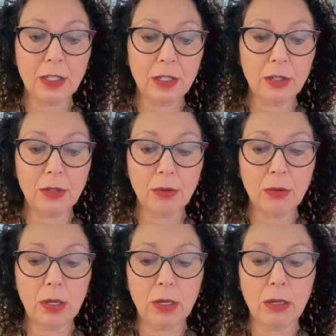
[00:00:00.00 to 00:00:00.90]

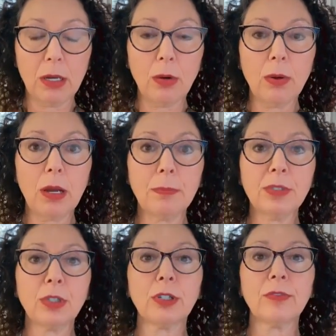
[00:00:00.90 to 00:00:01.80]
to
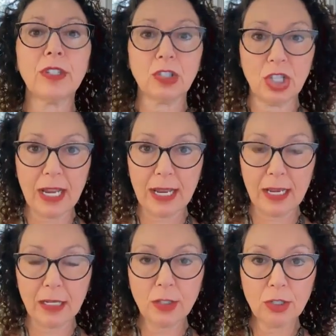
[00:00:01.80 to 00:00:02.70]
observe the
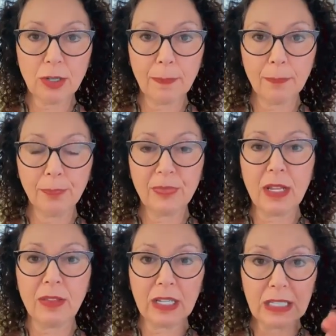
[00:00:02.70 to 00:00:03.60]
change.
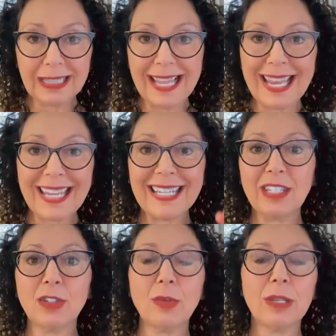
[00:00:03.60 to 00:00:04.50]
The client
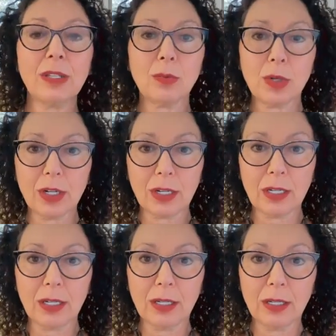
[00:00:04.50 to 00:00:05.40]
is doing the work.